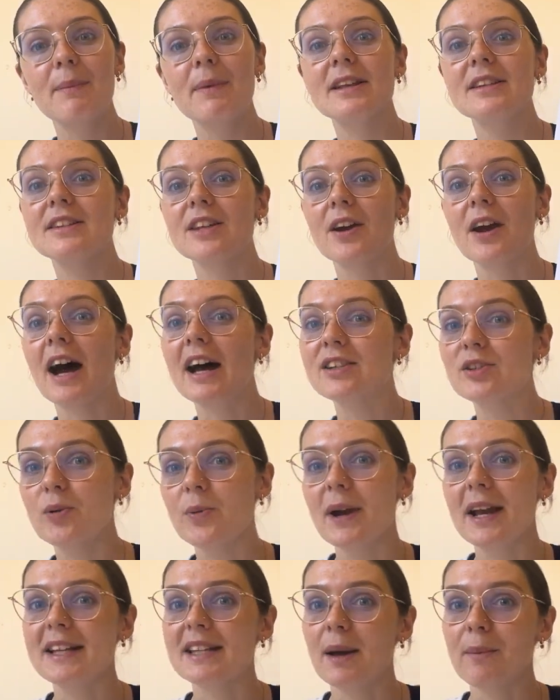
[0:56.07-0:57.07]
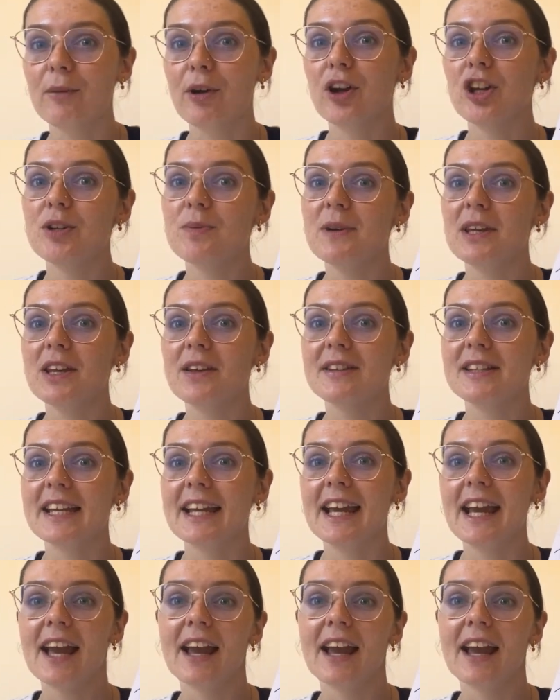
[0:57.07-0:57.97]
So as always, I'm going to be using